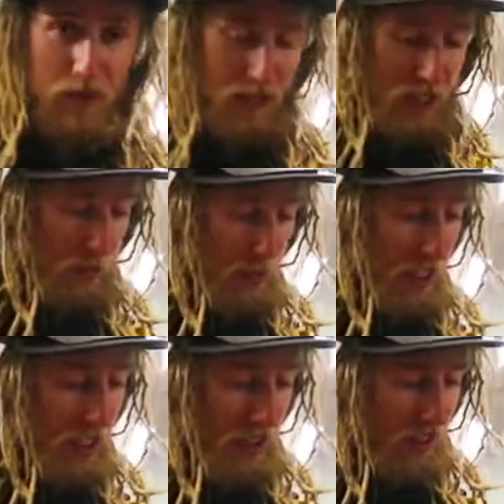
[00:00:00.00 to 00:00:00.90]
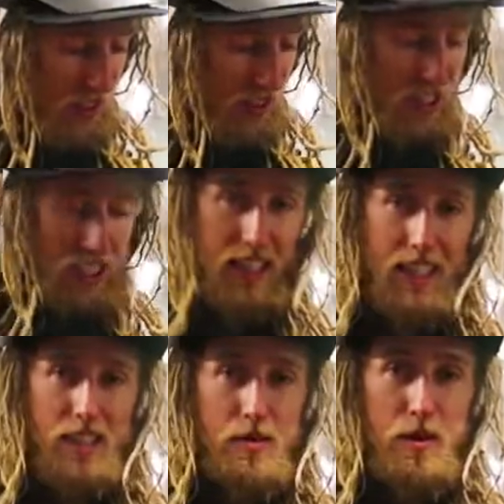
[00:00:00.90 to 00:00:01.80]
been completed, this kit
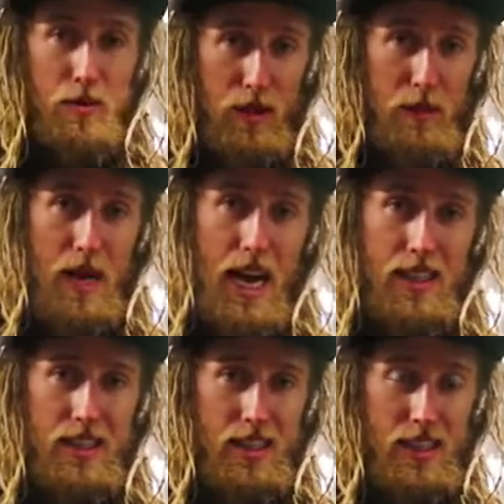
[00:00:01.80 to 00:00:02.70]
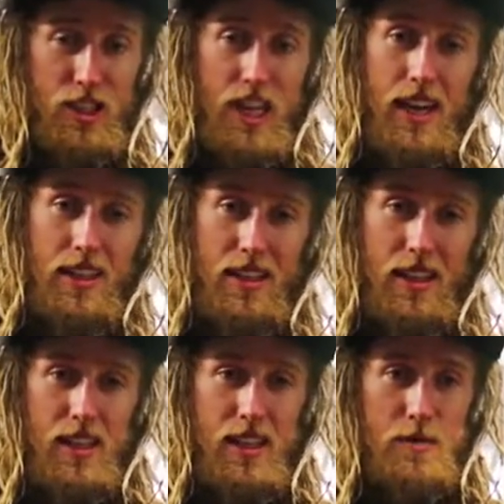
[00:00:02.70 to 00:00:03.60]
needs to be repacked and checked
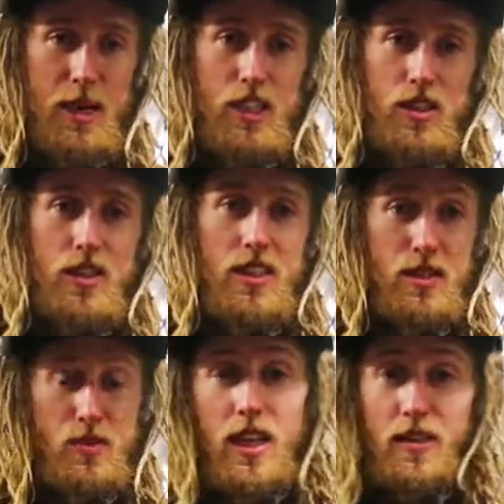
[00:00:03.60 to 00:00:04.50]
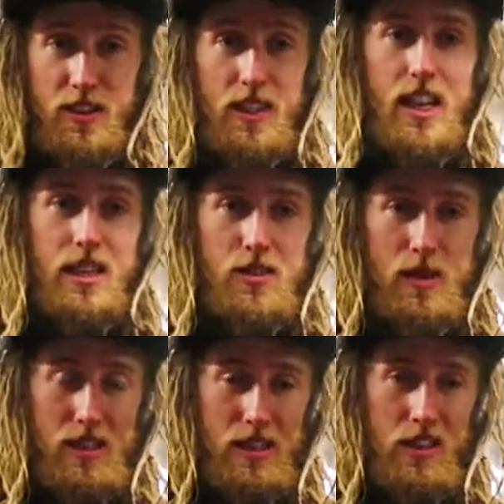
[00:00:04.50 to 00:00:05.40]
to make sure that it's ready for the next
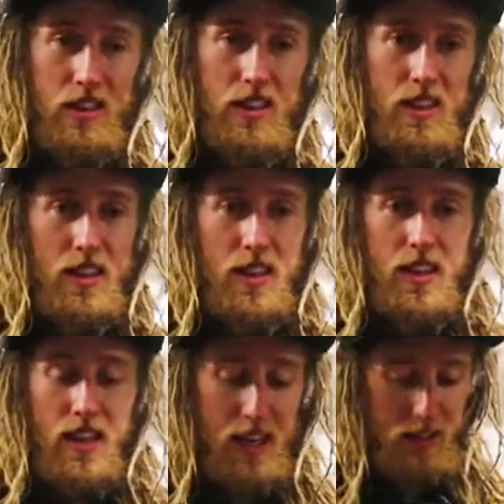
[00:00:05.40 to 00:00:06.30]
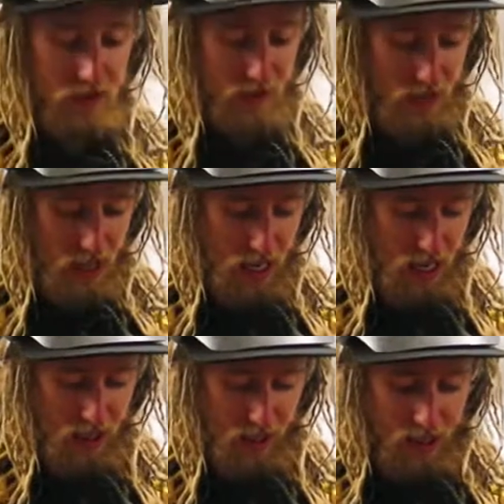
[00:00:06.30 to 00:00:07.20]
rescue. Now,
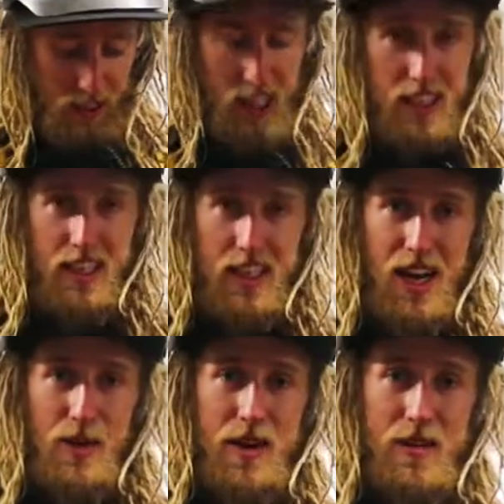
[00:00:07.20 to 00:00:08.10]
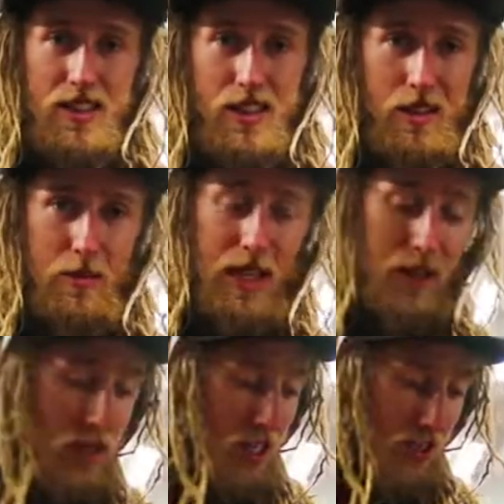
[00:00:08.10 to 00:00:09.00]
conducting a cutaway rescue can be
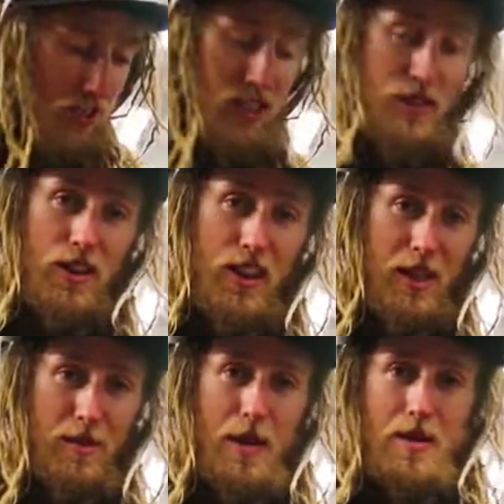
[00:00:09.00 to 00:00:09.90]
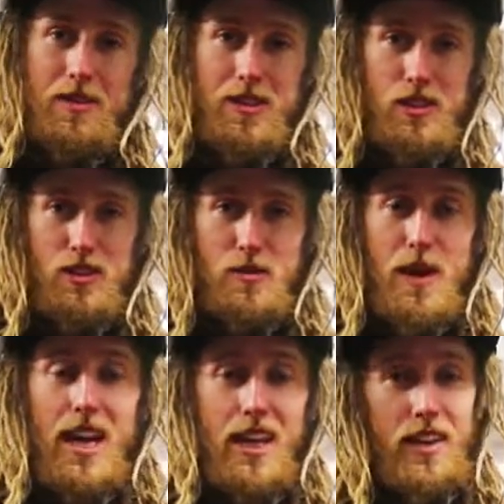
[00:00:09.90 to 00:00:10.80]
quite a stressful thing, maybe even
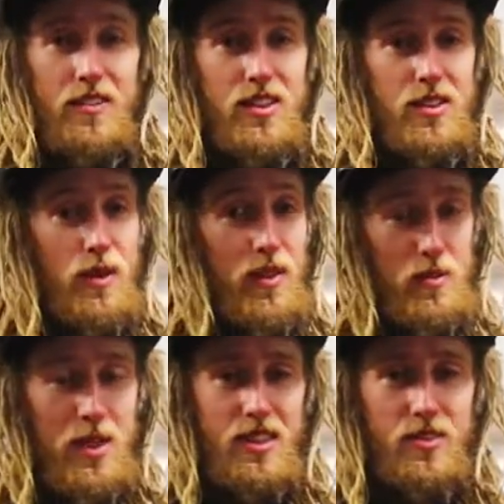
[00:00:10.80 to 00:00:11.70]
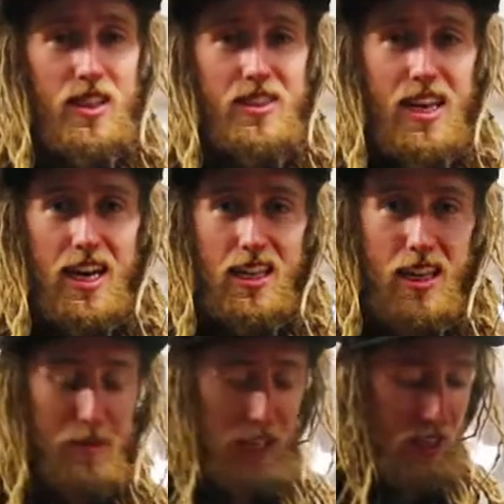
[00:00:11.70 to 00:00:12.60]
traumatic if it's one of your best friends hanging
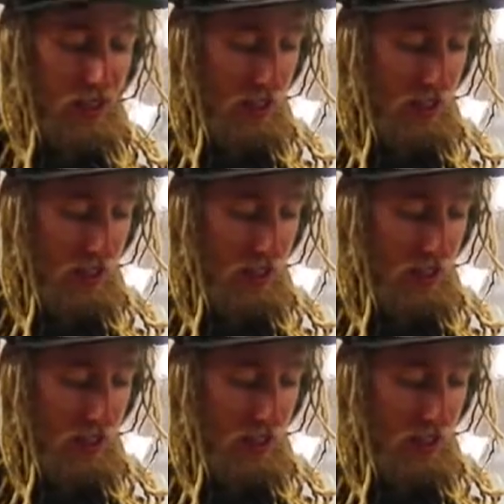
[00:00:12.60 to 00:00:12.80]
up there.